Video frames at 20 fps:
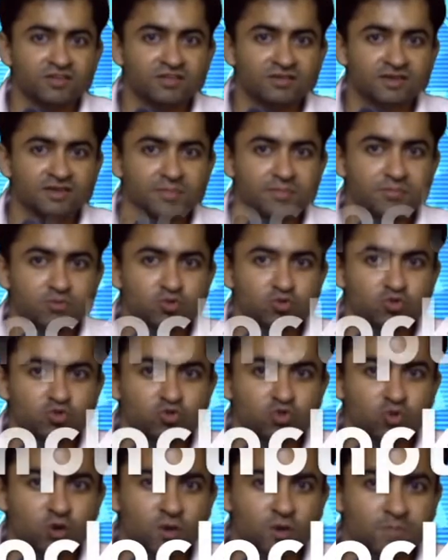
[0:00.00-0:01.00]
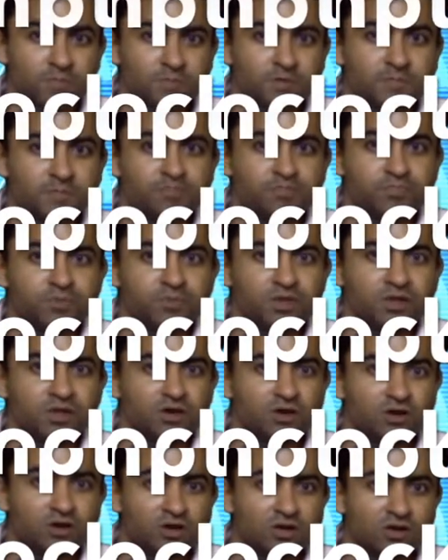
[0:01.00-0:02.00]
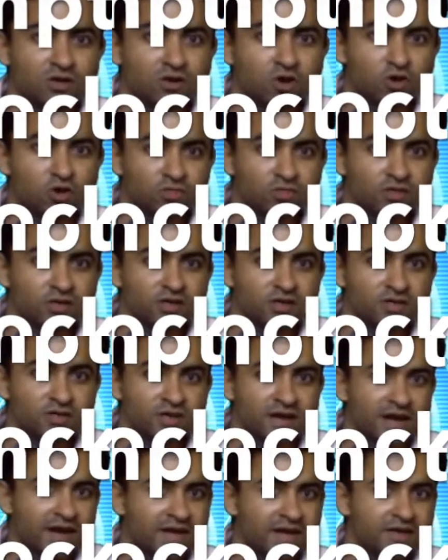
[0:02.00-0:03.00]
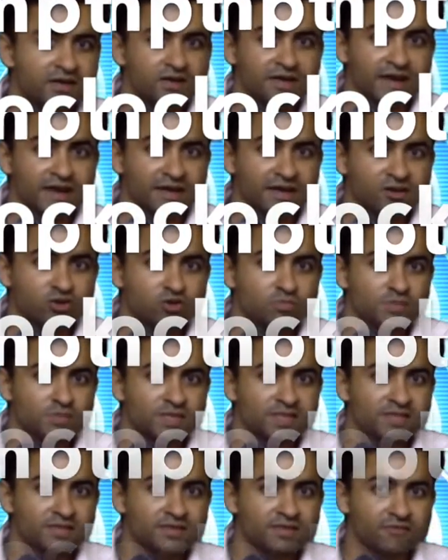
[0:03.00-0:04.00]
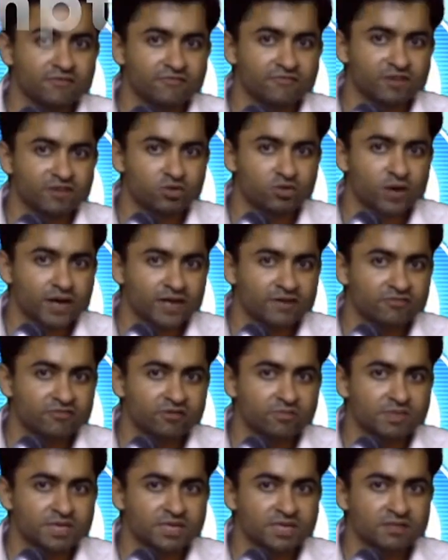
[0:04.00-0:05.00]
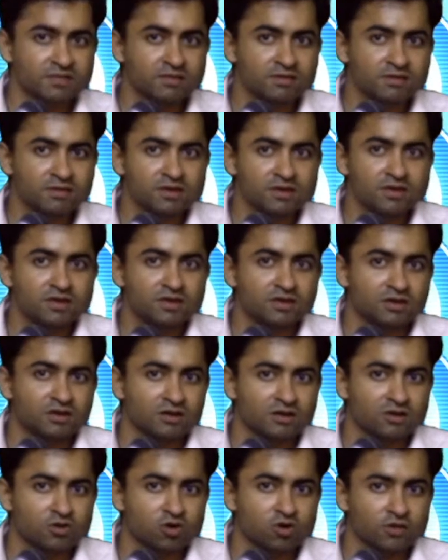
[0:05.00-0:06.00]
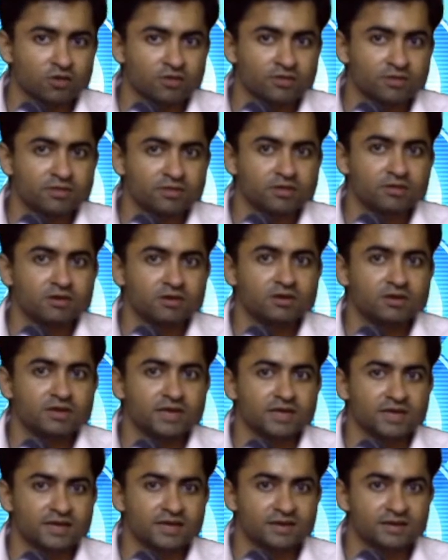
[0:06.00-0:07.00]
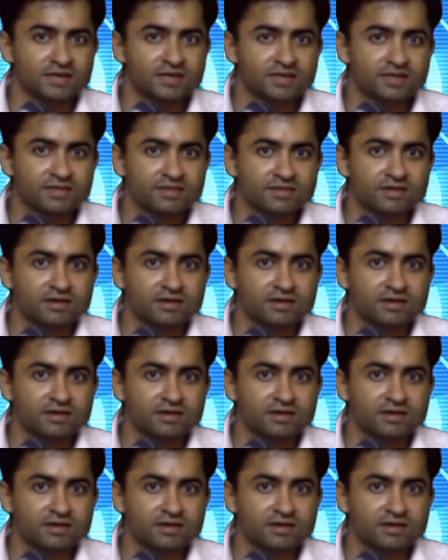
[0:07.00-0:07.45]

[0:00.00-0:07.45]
step to show up. On the other hand, catecholamines, vasoactive amines cause increase